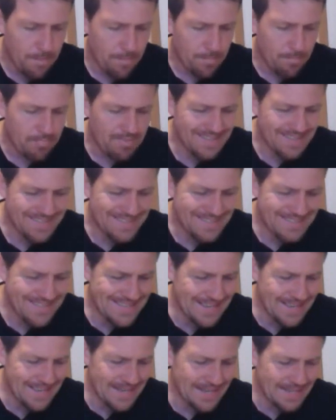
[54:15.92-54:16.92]
But
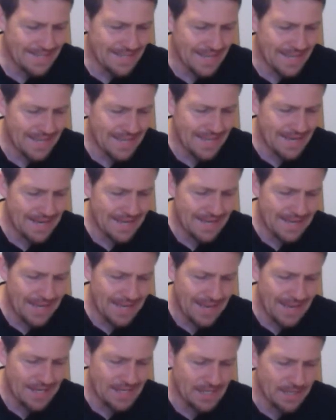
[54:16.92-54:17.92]
sin, taking
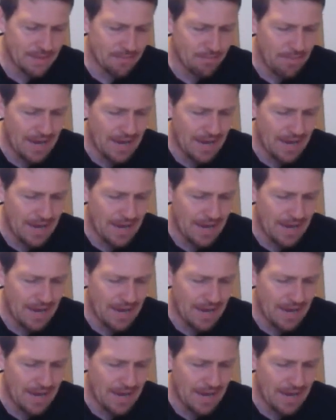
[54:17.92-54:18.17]
occasion